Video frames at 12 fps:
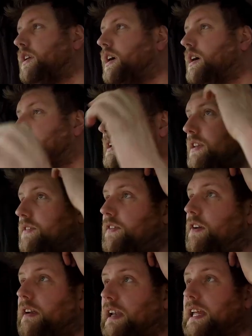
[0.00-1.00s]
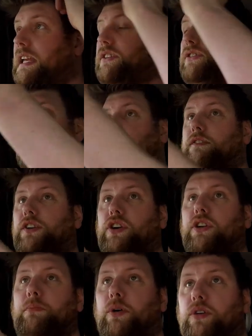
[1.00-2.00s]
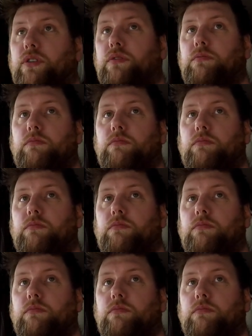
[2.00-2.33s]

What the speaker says: I mean, at the very least, if you're going to put